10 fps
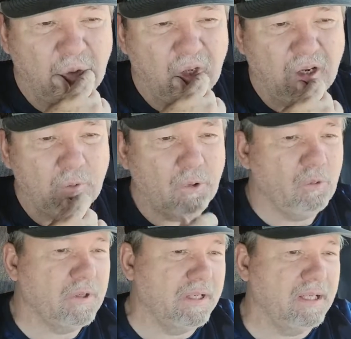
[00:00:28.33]
aero
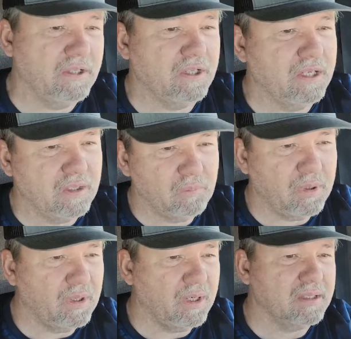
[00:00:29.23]
conditioning
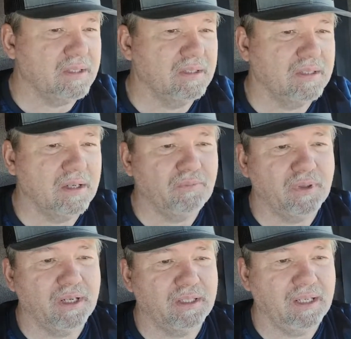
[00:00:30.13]
parts and stuff
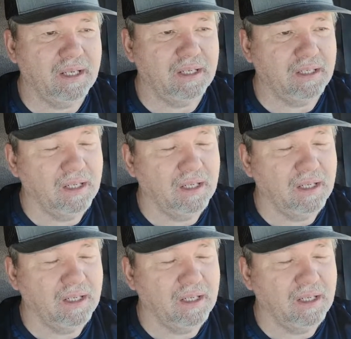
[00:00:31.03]
like that.